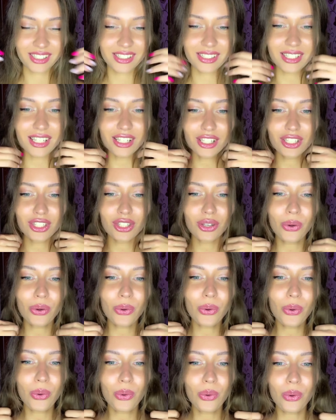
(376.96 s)
Thank
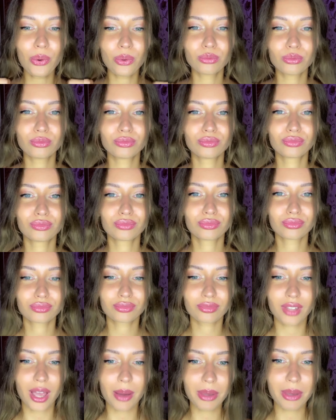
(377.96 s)
you!
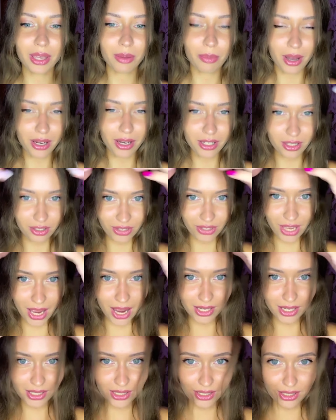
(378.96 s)
I make money, like, yeah,
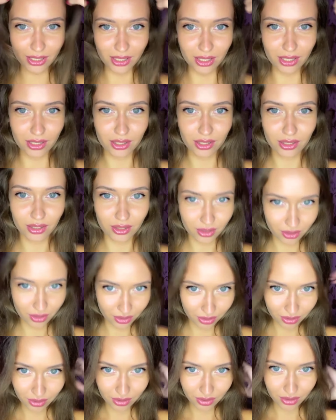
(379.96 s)
I see.
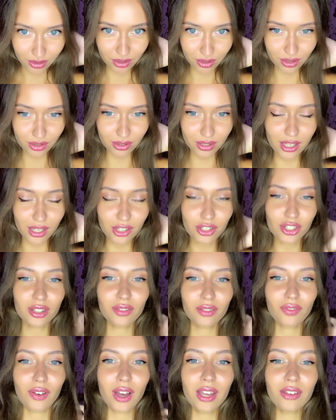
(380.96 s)
You send
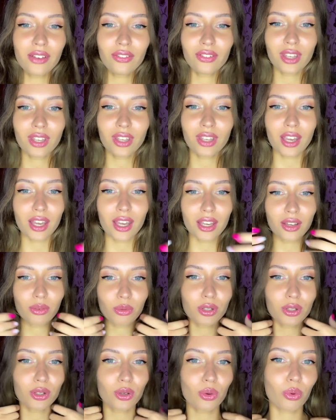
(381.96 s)
just 5k,
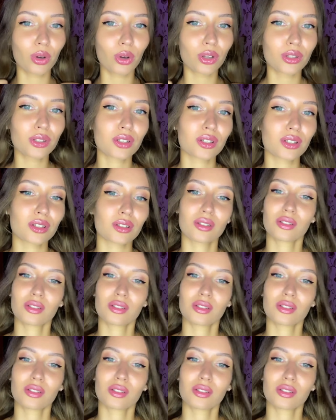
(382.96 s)
what do you want